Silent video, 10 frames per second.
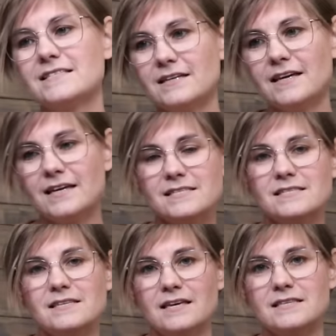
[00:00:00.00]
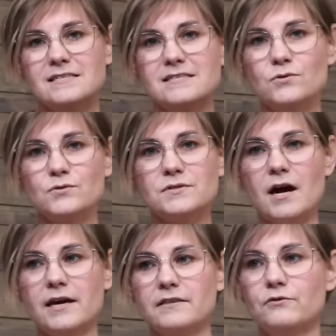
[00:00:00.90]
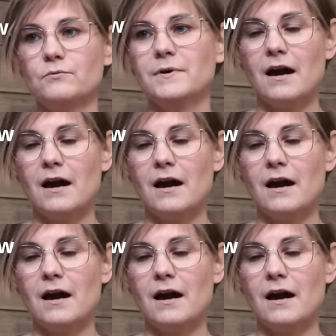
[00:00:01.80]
It's too tight for me.